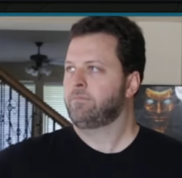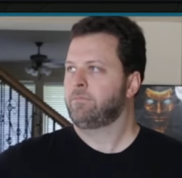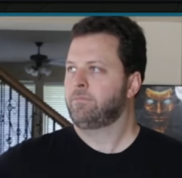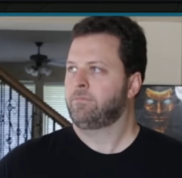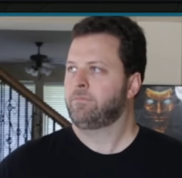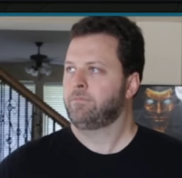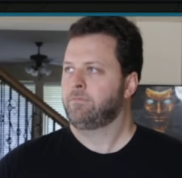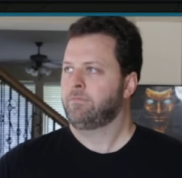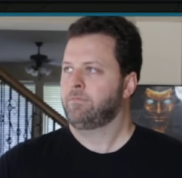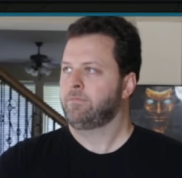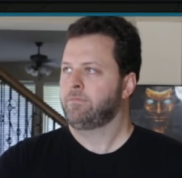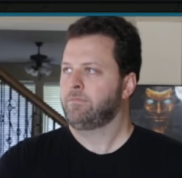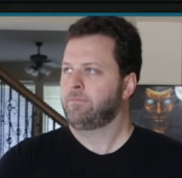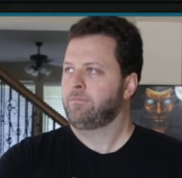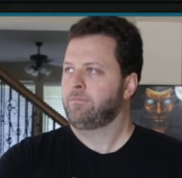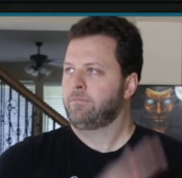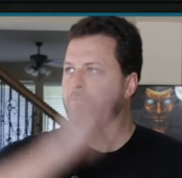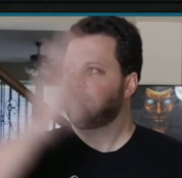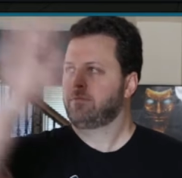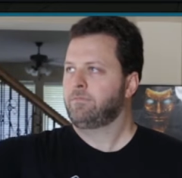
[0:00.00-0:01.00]

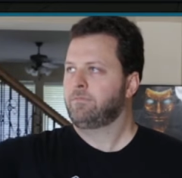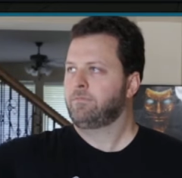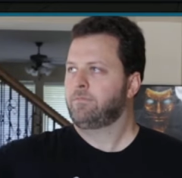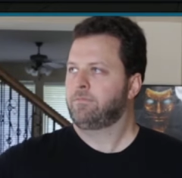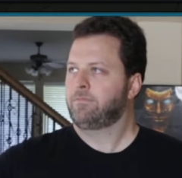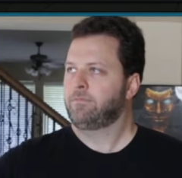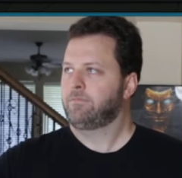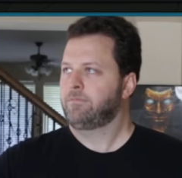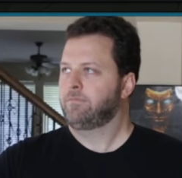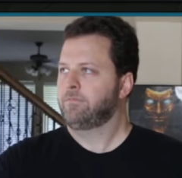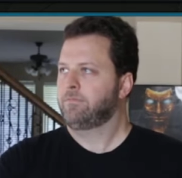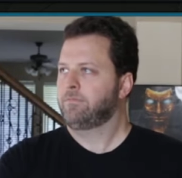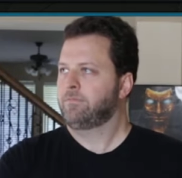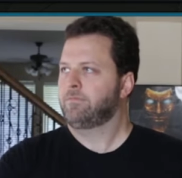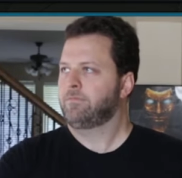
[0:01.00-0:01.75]
No one is speaking in this clip.